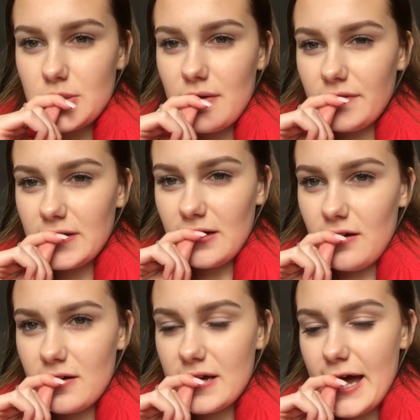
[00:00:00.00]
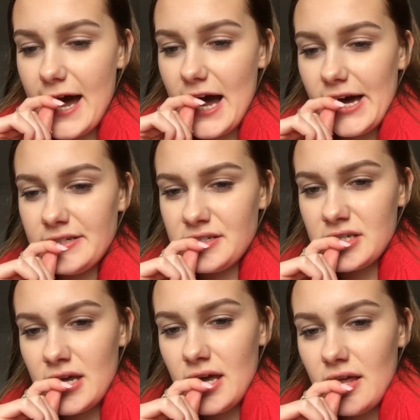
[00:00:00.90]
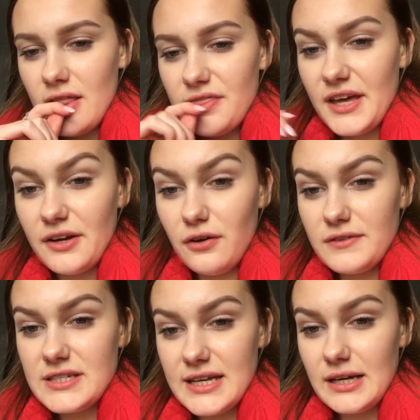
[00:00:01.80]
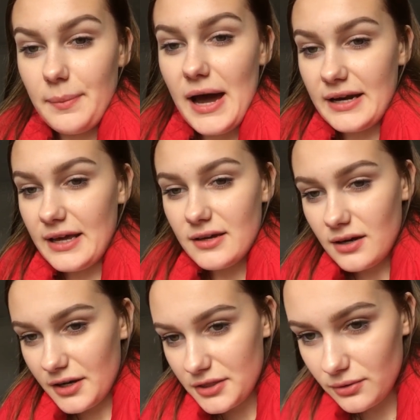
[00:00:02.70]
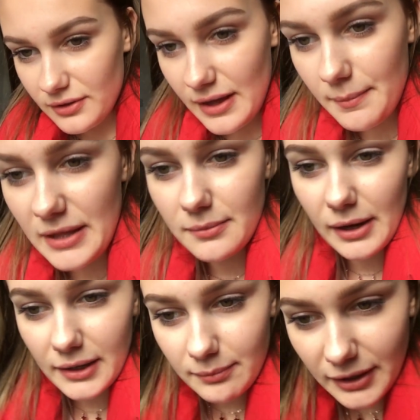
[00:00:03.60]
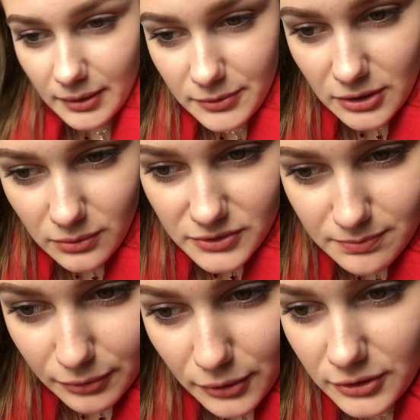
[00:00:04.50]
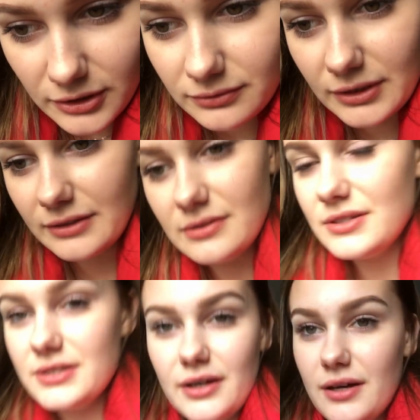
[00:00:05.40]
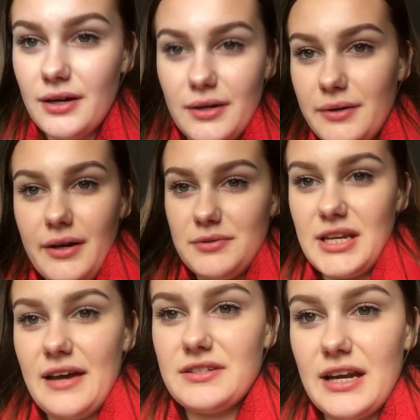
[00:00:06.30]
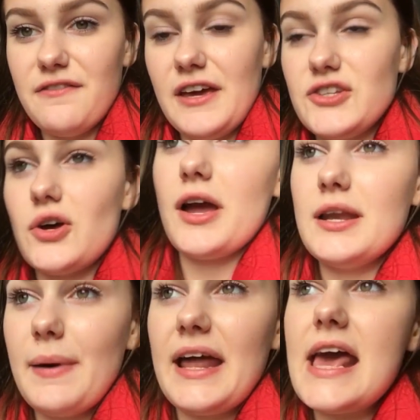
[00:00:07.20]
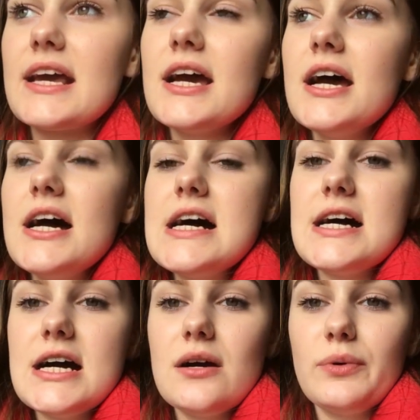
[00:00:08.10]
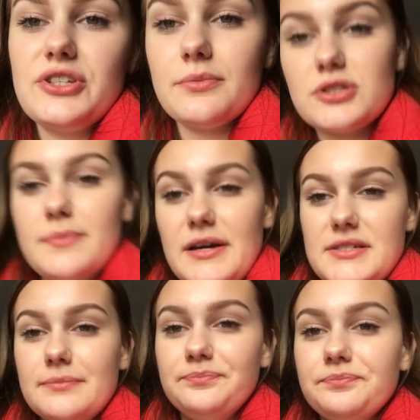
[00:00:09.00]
12 o'clock, and then obviously in a panic, I thought that meant that my computer was broken and I was going to have to get it fixed. So in a panic, we jumped on a bus